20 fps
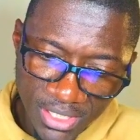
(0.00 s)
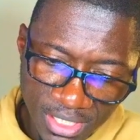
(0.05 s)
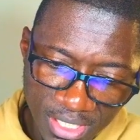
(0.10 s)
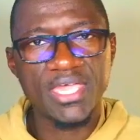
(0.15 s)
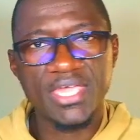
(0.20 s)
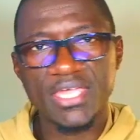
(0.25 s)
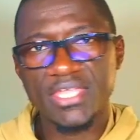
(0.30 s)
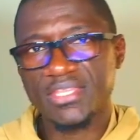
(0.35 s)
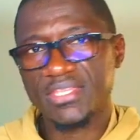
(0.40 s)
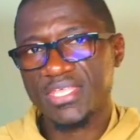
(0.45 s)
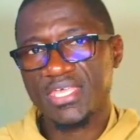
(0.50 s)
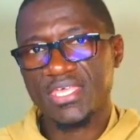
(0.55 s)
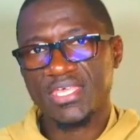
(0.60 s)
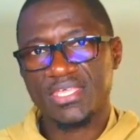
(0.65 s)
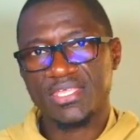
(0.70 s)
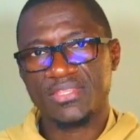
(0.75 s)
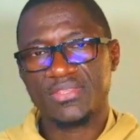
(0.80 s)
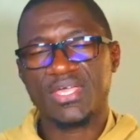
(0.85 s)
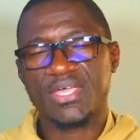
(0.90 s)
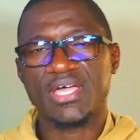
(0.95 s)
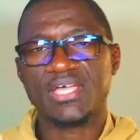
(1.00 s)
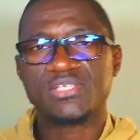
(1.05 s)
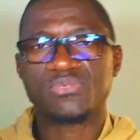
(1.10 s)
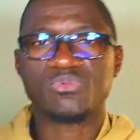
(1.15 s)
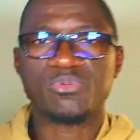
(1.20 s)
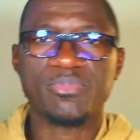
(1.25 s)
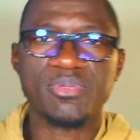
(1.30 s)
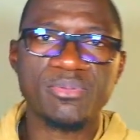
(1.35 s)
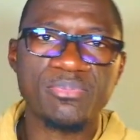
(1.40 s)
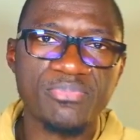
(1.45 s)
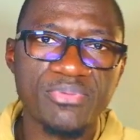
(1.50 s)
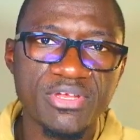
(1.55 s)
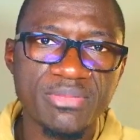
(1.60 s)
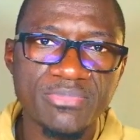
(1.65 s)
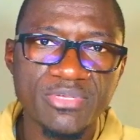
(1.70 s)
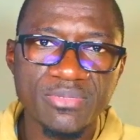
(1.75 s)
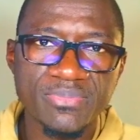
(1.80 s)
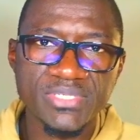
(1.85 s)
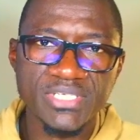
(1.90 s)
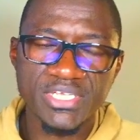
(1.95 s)
And then as we pay
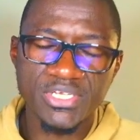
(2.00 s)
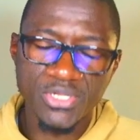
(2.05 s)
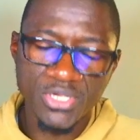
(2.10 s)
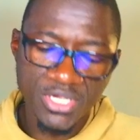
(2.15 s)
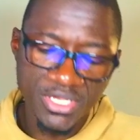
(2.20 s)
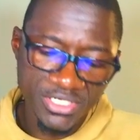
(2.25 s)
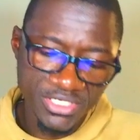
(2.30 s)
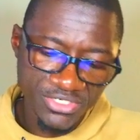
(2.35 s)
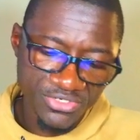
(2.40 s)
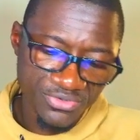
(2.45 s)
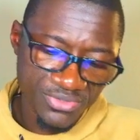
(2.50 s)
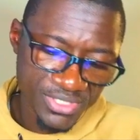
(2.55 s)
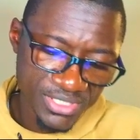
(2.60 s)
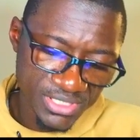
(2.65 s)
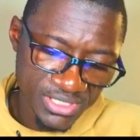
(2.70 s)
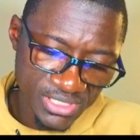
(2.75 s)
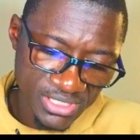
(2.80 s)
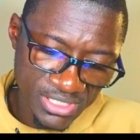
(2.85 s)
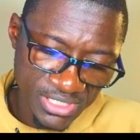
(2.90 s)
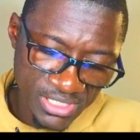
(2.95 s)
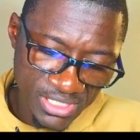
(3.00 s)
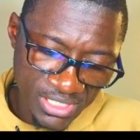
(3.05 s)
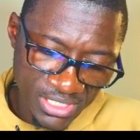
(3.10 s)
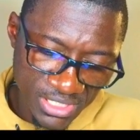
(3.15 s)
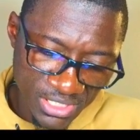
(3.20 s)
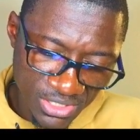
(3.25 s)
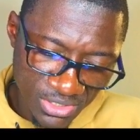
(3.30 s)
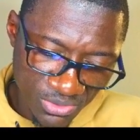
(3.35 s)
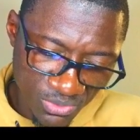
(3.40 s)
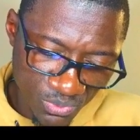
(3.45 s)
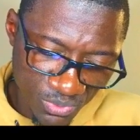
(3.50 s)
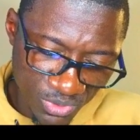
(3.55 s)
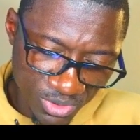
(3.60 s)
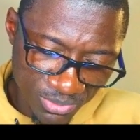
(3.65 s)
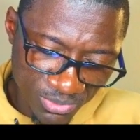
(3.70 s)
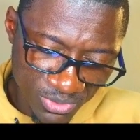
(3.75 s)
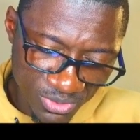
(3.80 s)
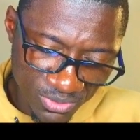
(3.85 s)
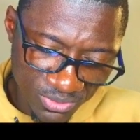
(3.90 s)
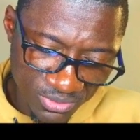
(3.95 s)
premiums and earn interest, we
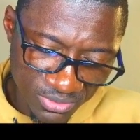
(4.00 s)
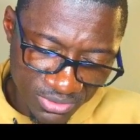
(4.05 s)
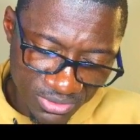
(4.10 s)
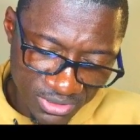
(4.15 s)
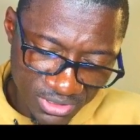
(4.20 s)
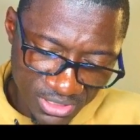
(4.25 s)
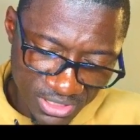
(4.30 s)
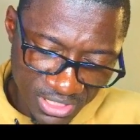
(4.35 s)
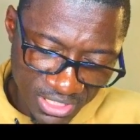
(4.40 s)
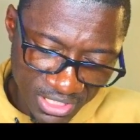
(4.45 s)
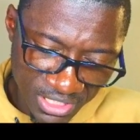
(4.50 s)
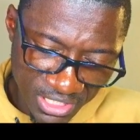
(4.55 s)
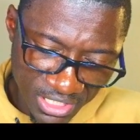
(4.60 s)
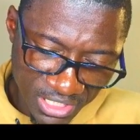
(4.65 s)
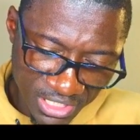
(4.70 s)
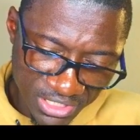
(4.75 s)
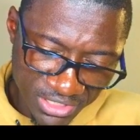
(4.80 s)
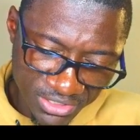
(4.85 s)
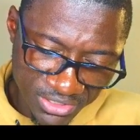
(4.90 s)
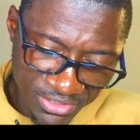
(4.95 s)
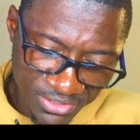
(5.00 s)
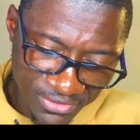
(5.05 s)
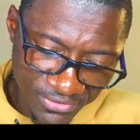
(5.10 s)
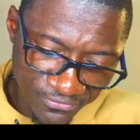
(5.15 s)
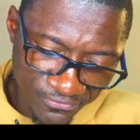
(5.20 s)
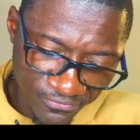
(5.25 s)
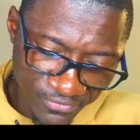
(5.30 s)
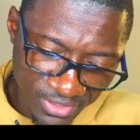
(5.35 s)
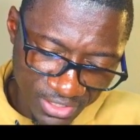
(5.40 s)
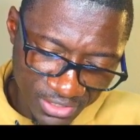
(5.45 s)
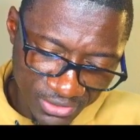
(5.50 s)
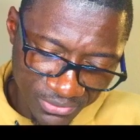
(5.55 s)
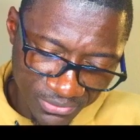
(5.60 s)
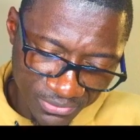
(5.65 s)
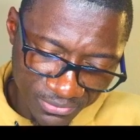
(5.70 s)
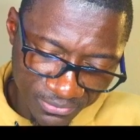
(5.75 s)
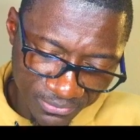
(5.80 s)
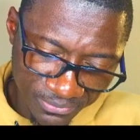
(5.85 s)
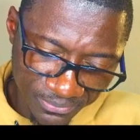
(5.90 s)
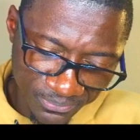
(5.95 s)
build a cash value.
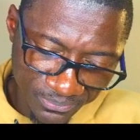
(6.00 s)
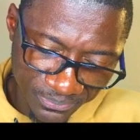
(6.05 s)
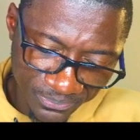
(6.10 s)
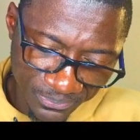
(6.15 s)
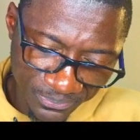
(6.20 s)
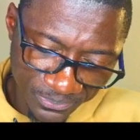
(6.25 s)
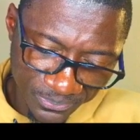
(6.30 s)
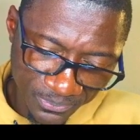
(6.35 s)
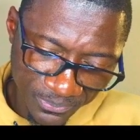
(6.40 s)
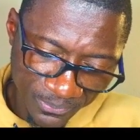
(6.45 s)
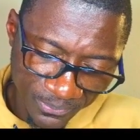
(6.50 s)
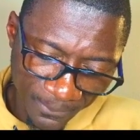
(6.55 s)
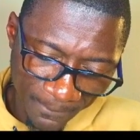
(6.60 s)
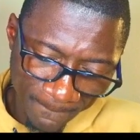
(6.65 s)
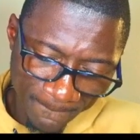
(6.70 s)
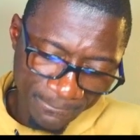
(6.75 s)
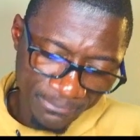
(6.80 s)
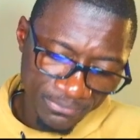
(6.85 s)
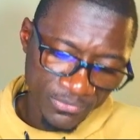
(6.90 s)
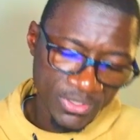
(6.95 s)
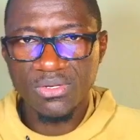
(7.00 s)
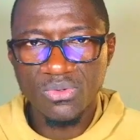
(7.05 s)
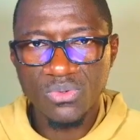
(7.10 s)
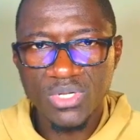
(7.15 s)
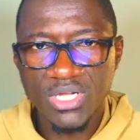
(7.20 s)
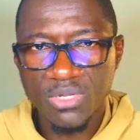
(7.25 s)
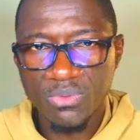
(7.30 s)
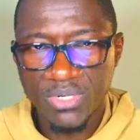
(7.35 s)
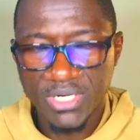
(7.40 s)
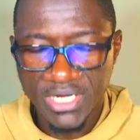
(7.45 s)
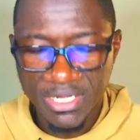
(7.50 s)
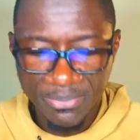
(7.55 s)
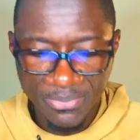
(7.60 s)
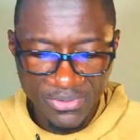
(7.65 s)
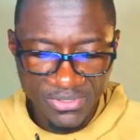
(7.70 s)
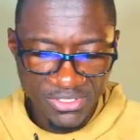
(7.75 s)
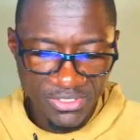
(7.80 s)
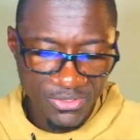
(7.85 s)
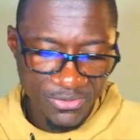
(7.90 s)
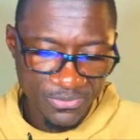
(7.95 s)
Look at what
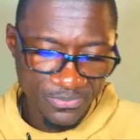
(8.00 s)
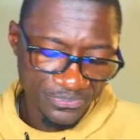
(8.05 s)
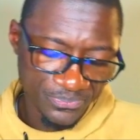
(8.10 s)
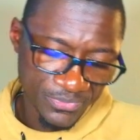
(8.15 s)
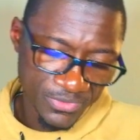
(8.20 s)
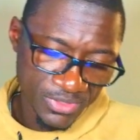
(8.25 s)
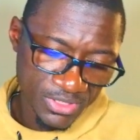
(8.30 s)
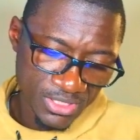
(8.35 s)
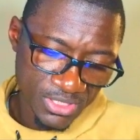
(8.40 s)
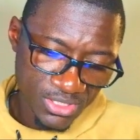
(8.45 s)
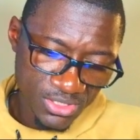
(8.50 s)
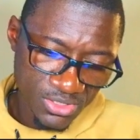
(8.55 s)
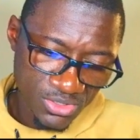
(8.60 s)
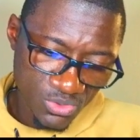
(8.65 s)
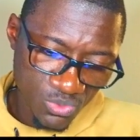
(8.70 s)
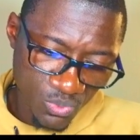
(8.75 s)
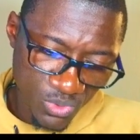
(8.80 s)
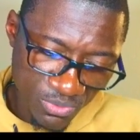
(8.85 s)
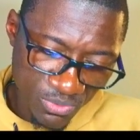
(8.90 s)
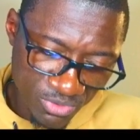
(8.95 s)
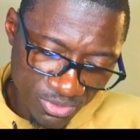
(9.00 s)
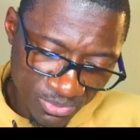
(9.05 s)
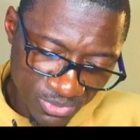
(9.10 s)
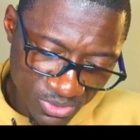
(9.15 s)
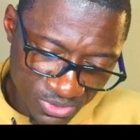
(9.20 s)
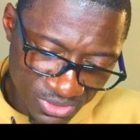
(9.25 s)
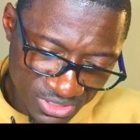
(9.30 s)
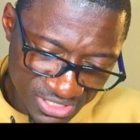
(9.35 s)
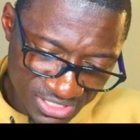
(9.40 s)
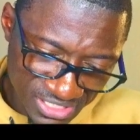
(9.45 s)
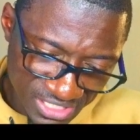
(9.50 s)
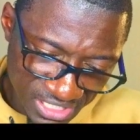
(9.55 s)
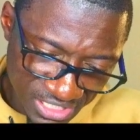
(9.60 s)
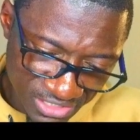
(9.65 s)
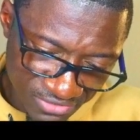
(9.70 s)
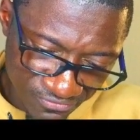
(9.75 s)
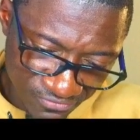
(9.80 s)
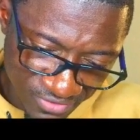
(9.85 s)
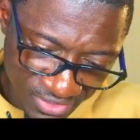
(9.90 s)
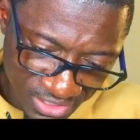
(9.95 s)
happens here. So when we build this
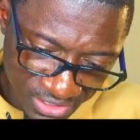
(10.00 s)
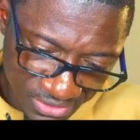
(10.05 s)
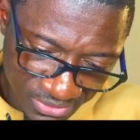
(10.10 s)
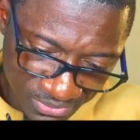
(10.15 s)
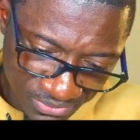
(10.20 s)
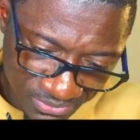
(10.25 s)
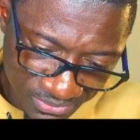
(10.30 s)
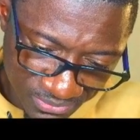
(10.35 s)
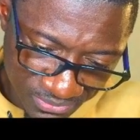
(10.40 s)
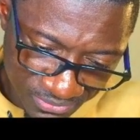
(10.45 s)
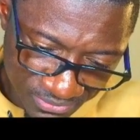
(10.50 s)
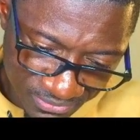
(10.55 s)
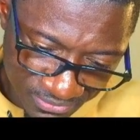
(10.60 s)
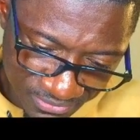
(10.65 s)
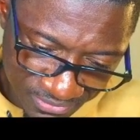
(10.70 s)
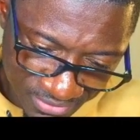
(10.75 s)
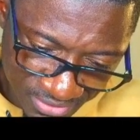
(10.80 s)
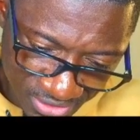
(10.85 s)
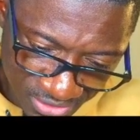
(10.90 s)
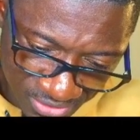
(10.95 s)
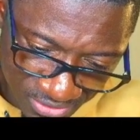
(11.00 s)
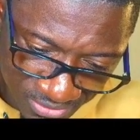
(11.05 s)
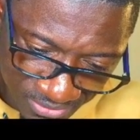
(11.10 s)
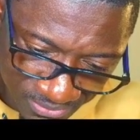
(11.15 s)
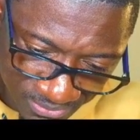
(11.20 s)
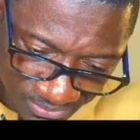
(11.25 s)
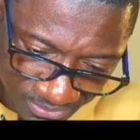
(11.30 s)
cash value here,